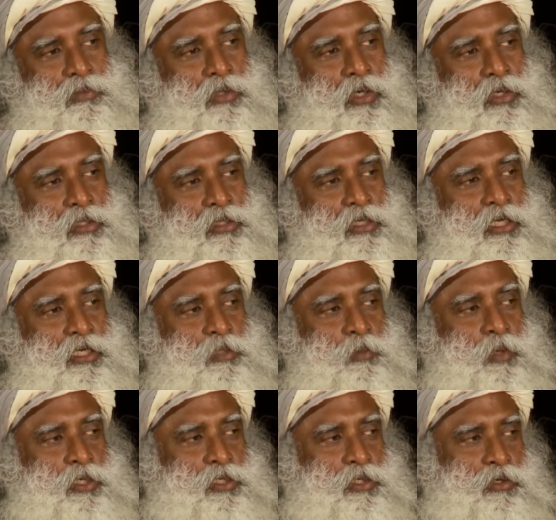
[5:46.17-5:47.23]
not as an
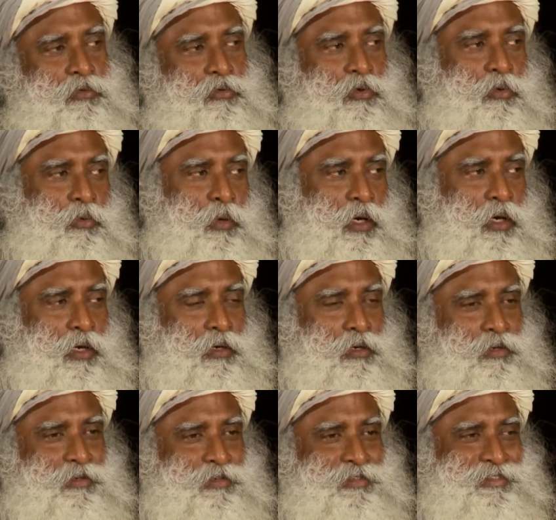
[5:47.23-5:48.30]
expression of who we are,
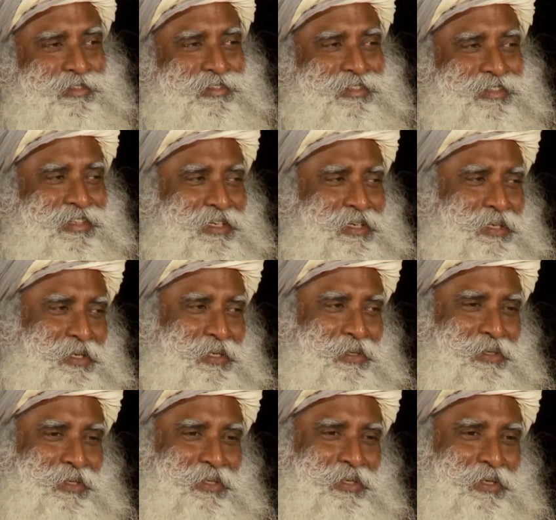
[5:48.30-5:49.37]

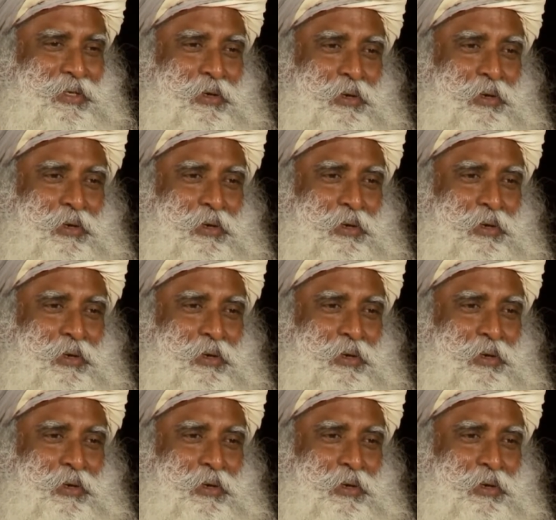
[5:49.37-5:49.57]
because